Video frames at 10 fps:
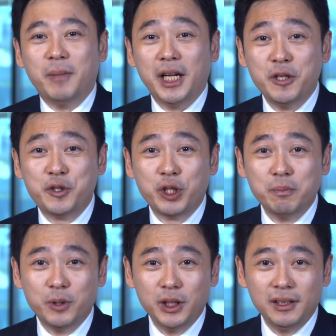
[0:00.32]
My name is Tan
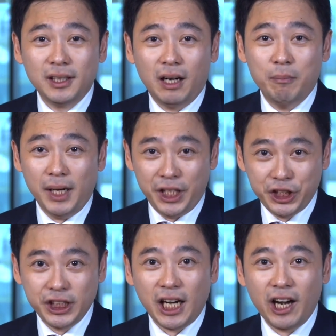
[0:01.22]
Choon Boon. I'm
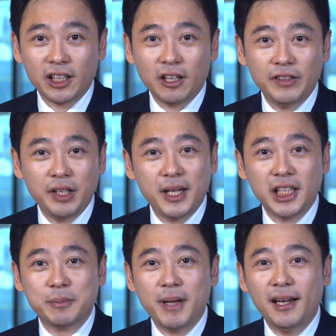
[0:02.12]
Managing Director of
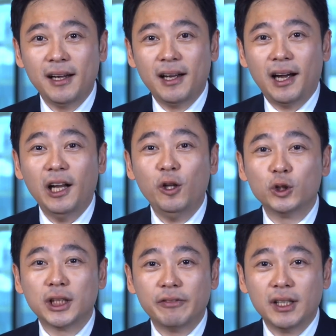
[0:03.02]
DBS Bank. I
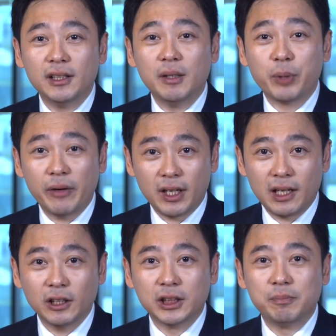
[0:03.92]
look after the
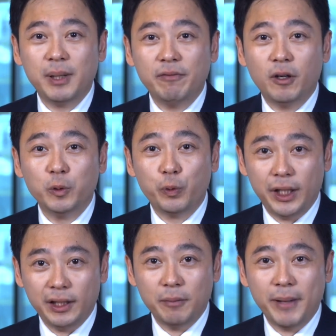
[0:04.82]
private cloud platforms
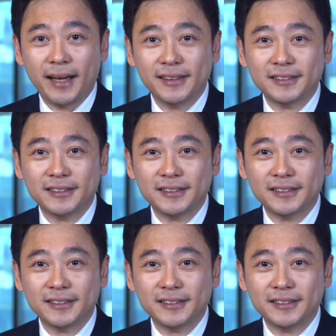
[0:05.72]
within the bank.